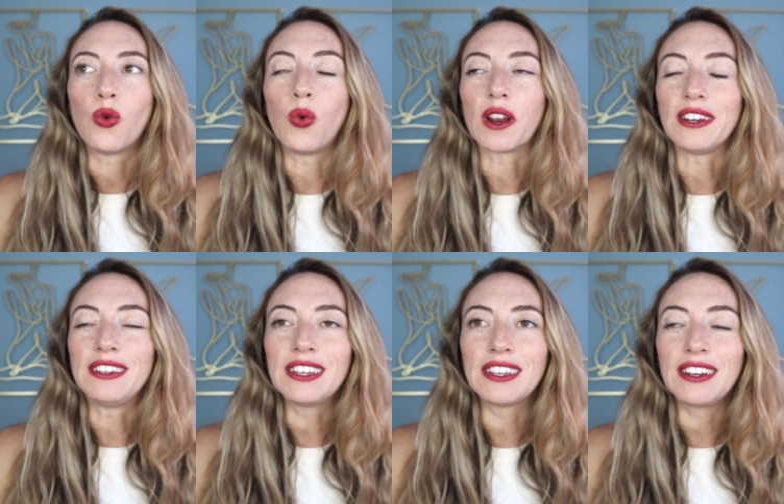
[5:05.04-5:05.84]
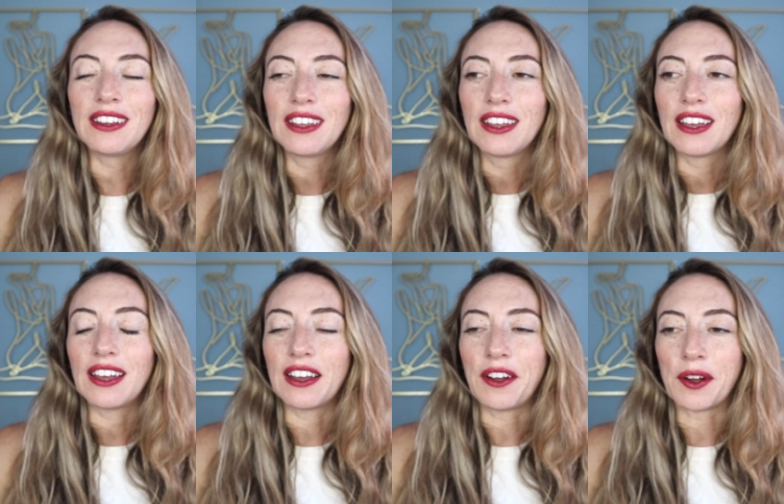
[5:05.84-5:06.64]
when I did,
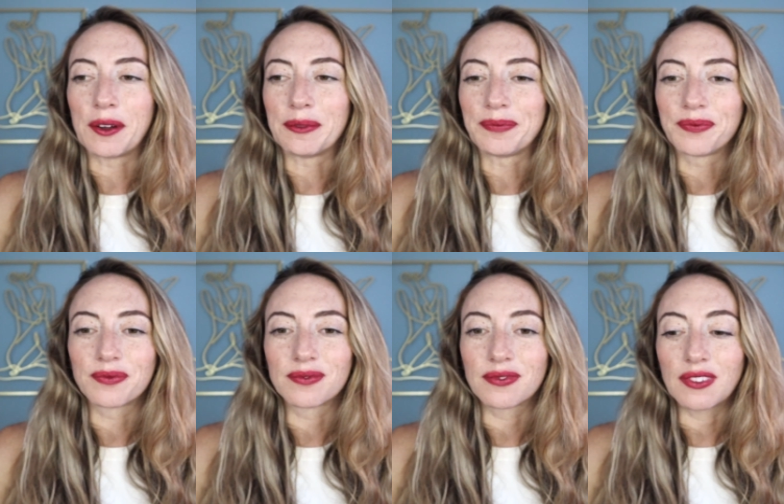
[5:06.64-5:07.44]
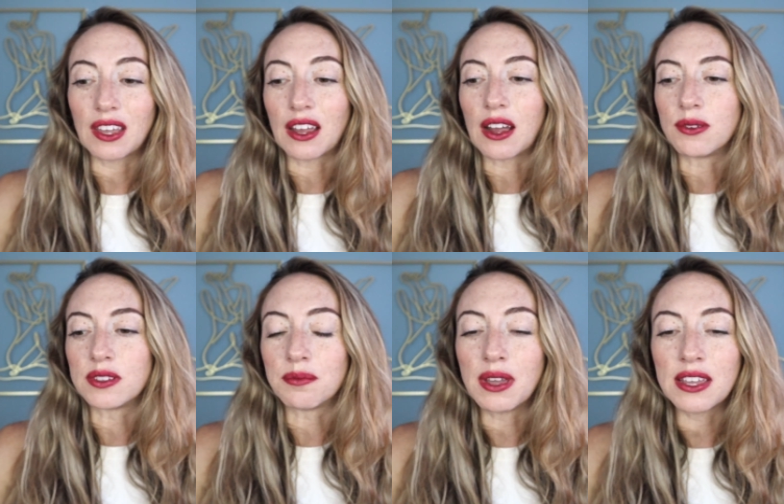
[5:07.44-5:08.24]
I
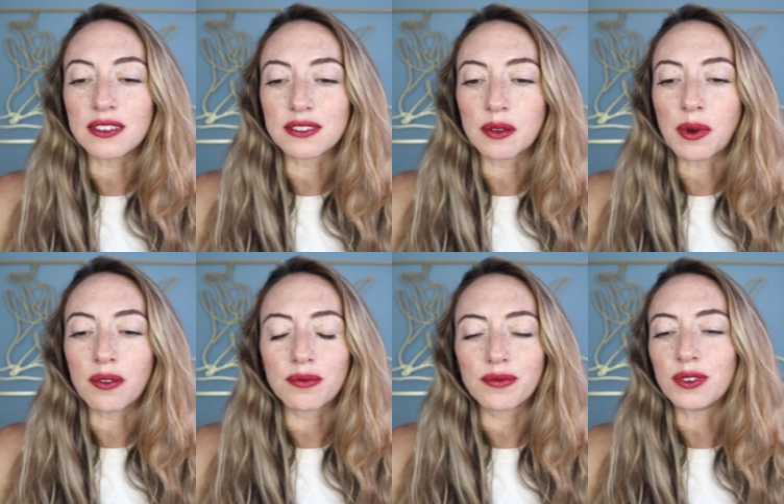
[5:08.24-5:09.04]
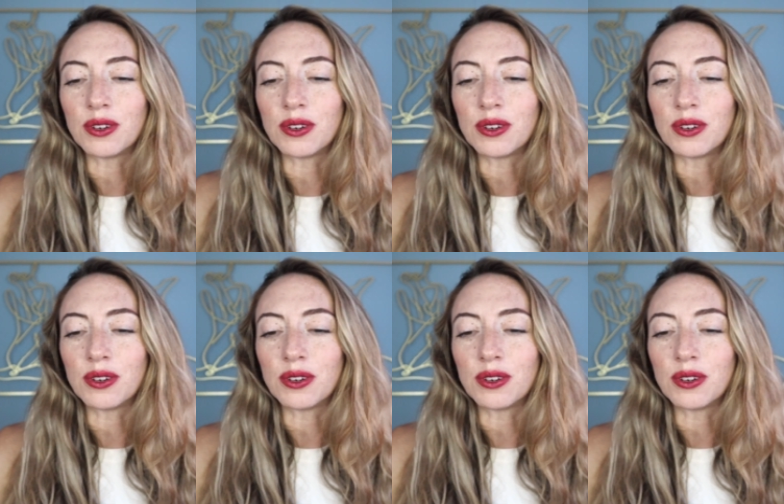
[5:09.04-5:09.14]
was amazed about,